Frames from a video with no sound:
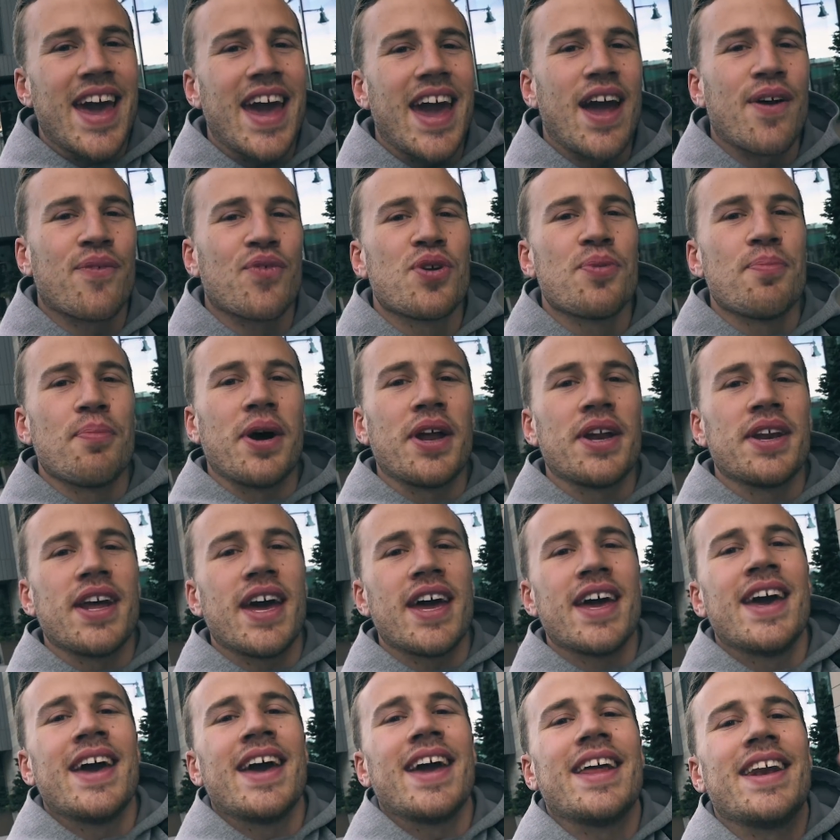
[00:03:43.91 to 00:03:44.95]
every
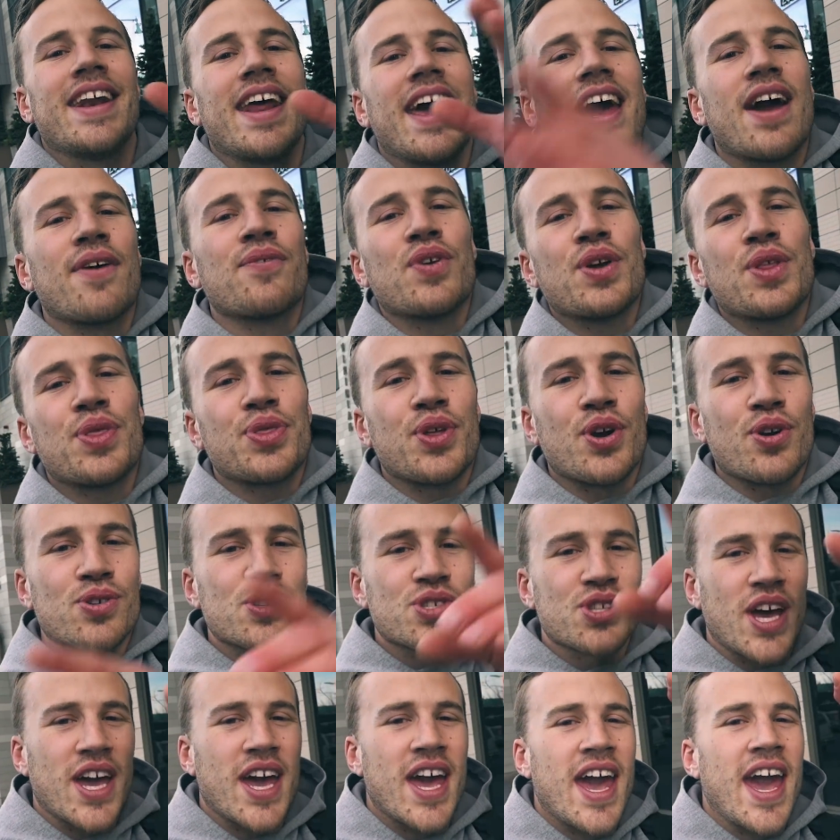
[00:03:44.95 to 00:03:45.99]
Monday and every
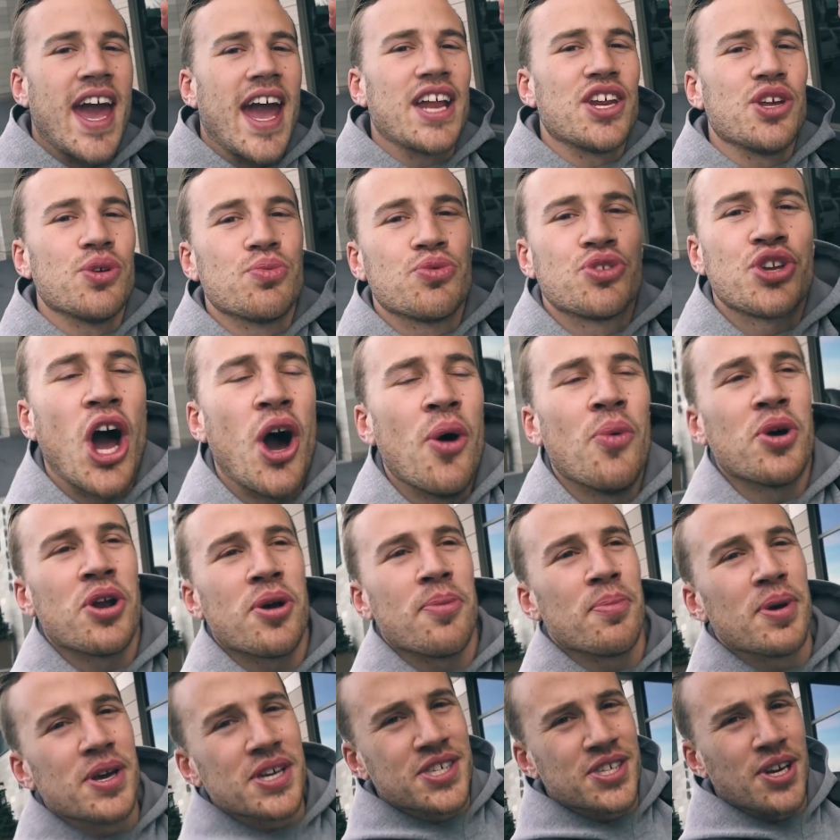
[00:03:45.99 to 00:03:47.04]
Thursday, and you don't want
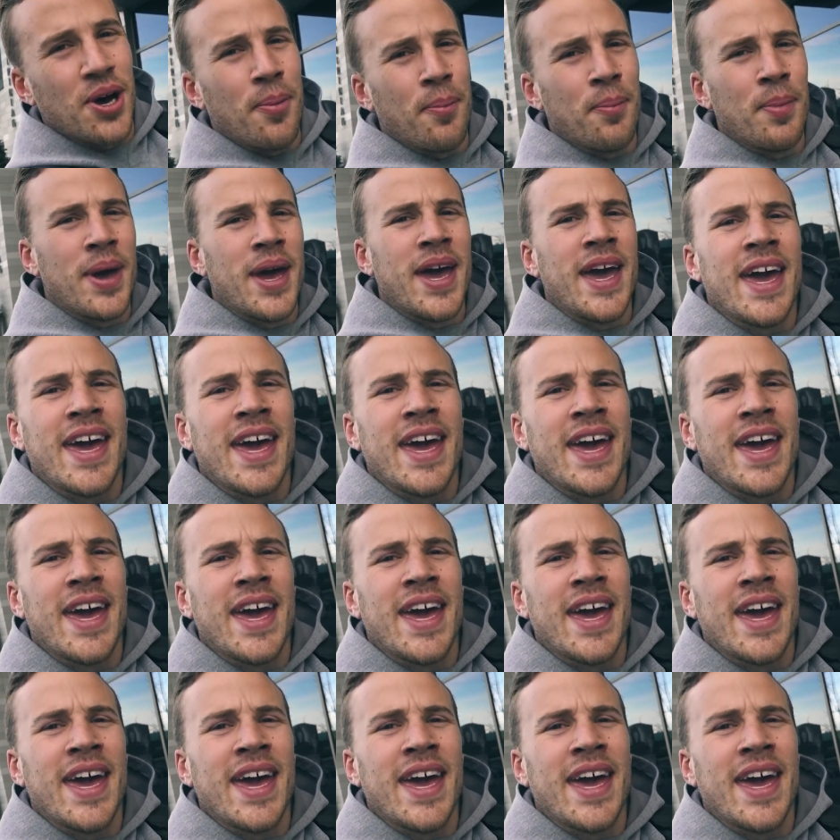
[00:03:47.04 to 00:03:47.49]
to miss them.